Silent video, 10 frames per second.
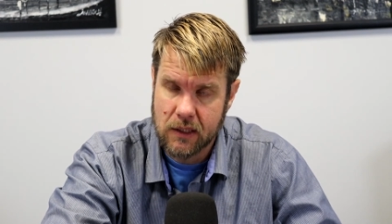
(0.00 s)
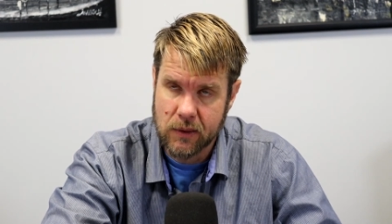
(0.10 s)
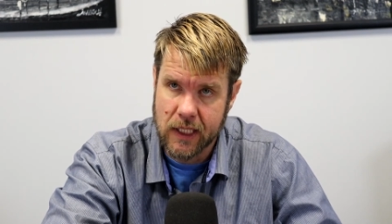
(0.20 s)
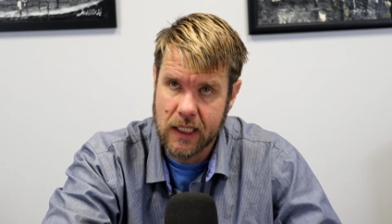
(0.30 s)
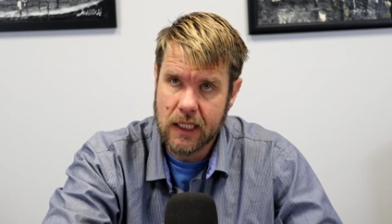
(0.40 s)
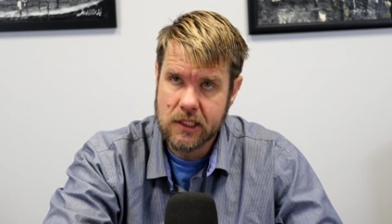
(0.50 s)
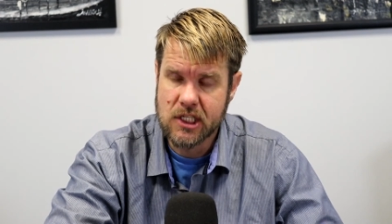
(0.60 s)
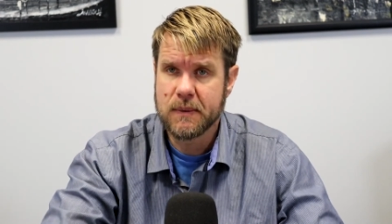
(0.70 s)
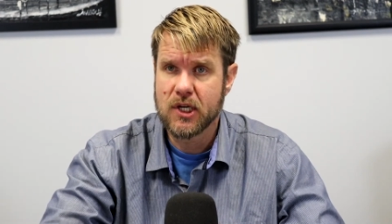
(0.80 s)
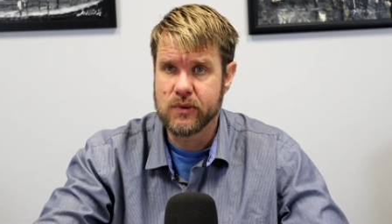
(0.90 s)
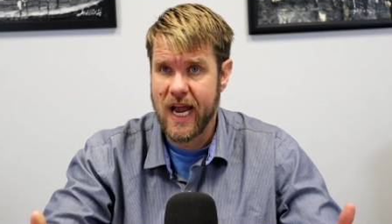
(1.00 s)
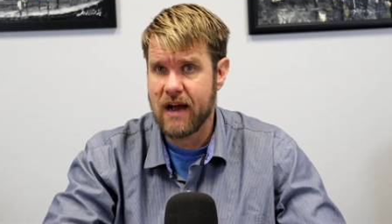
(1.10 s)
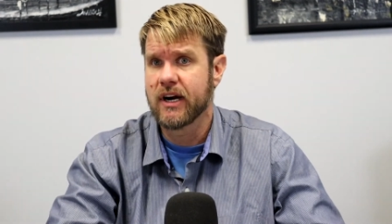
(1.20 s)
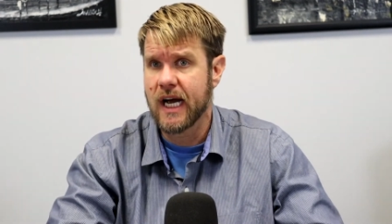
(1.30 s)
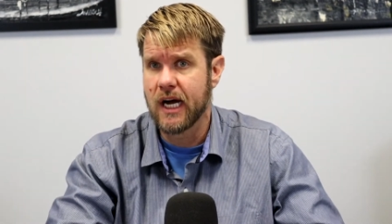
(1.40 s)
Okay, just because you
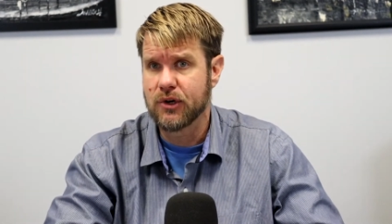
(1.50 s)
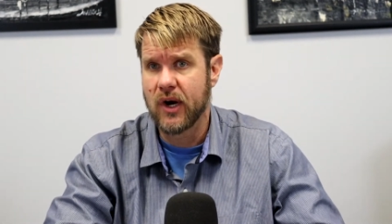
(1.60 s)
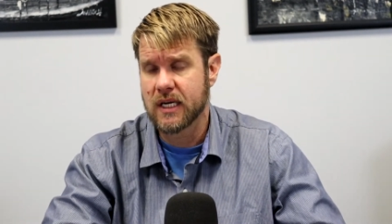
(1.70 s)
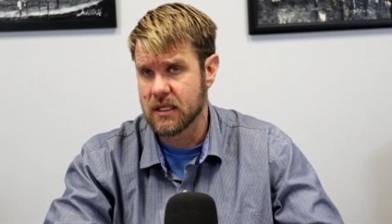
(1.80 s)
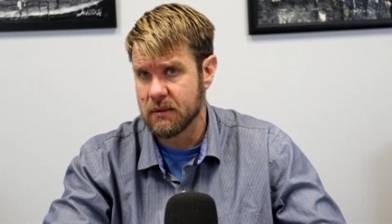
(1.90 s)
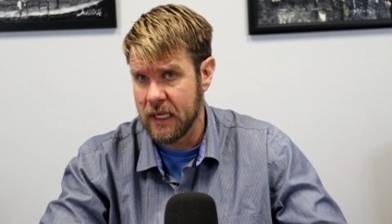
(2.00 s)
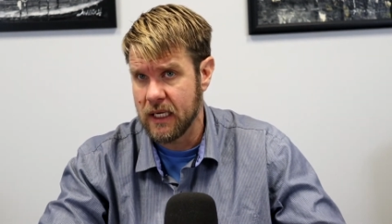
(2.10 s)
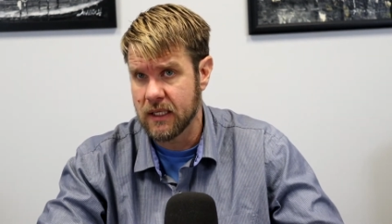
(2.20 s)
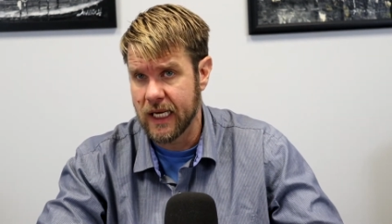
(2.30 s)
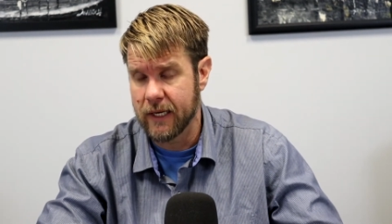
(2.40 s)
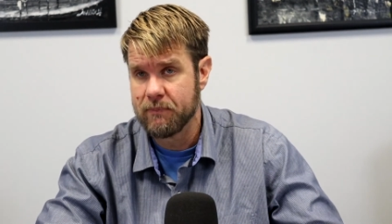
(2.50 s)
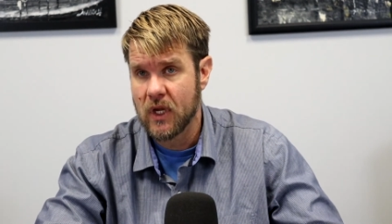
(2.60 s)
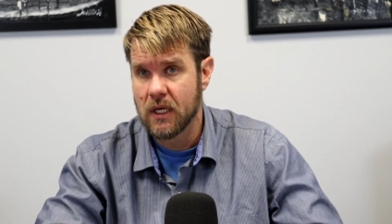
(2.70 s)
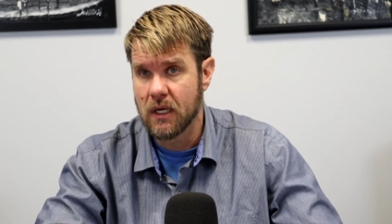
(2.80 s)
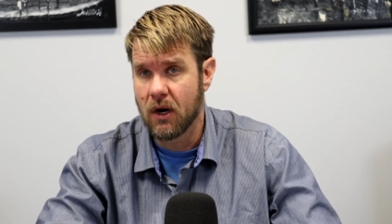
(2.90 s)
have a contract doesn't mean that
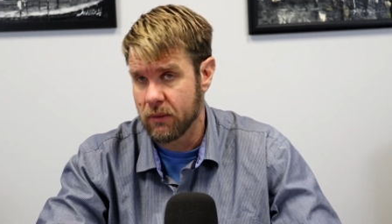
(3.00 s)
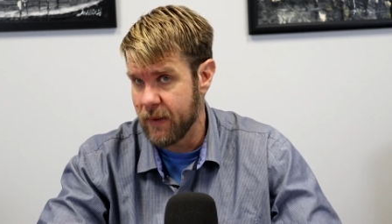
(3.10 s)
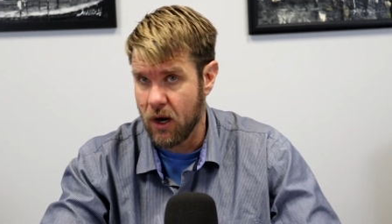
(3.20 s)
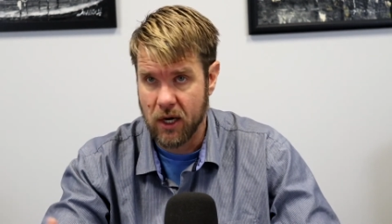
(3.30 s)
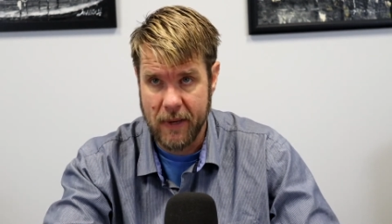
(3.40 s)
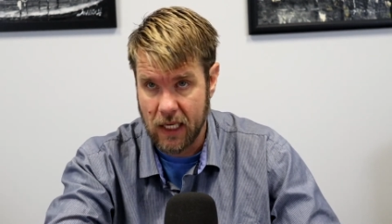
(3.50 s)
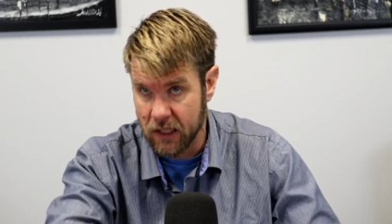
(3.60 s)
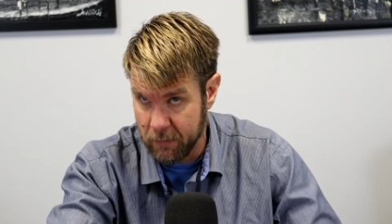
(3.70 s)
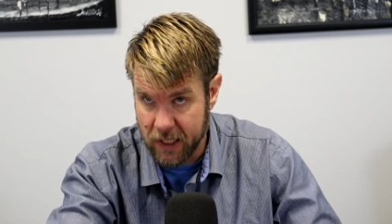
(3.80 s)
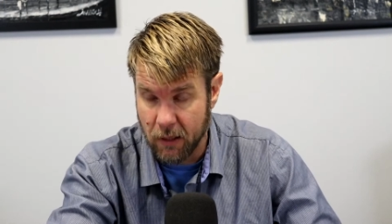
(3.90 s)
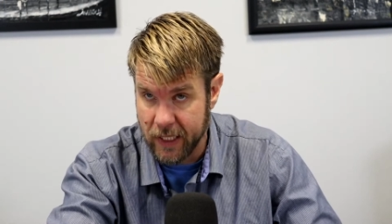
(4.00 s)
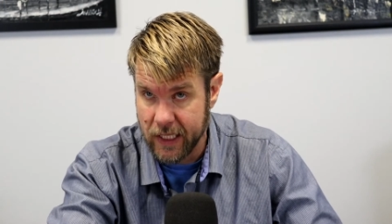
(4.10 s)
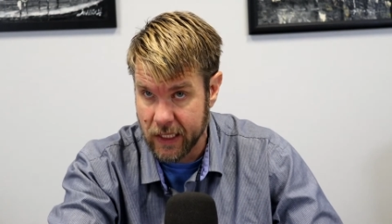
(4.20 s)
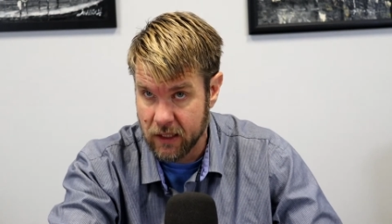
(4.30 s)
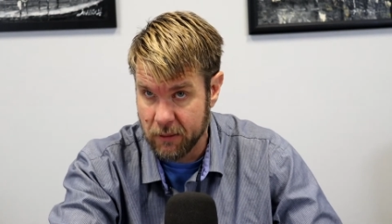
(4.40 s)
it automatically they become
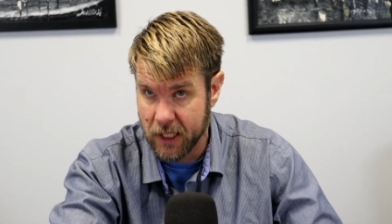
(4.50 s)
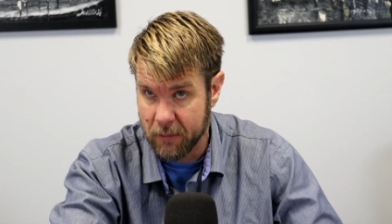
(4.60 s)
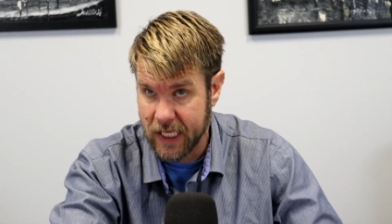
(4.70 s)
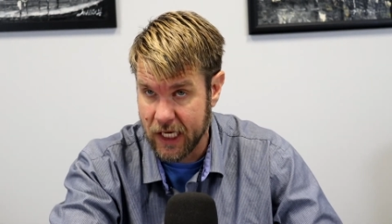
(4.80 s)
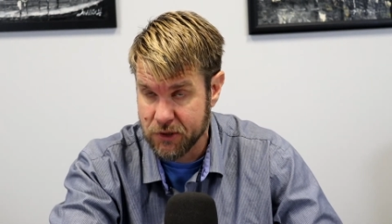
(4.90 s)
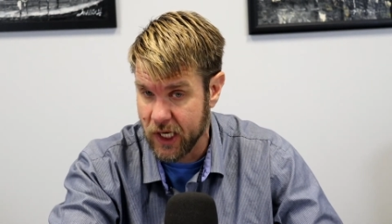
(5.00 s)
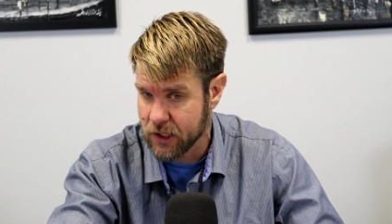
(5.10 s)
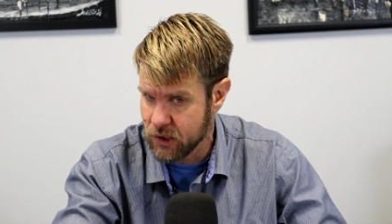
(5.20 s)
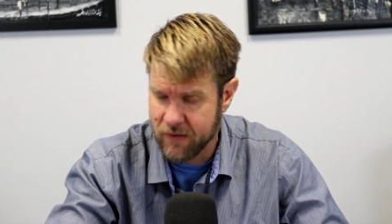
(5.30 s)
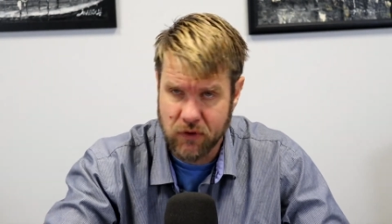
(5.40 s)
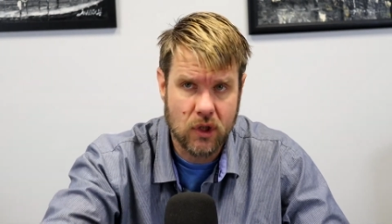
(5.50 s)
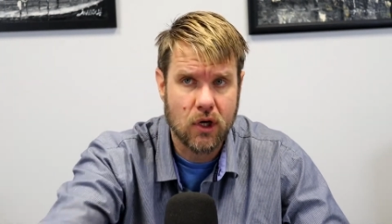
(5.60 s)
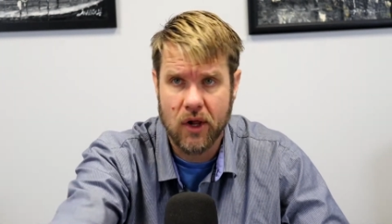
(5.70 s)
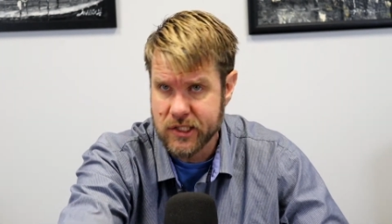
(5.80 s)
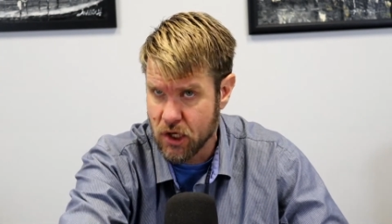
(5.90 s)
a contractor. You have to look
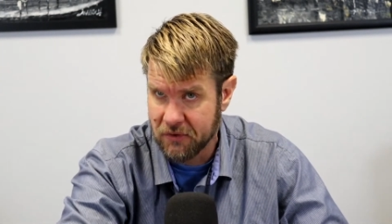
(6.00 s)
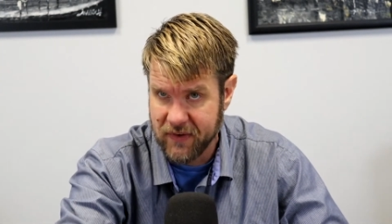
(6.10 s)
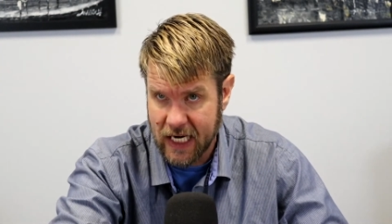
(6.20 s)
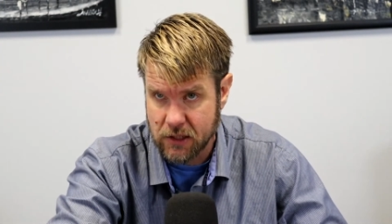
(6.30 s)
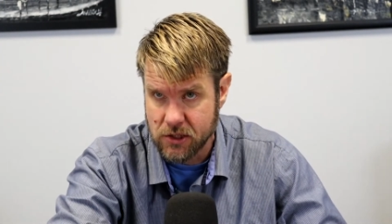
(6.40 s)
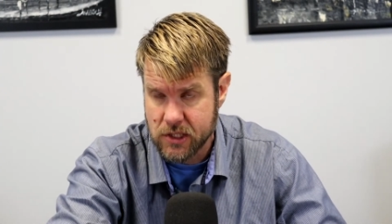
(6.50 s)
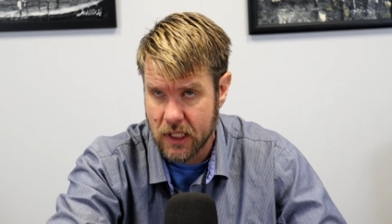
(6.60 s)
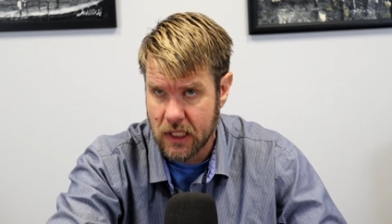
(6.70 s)
at all these other factors.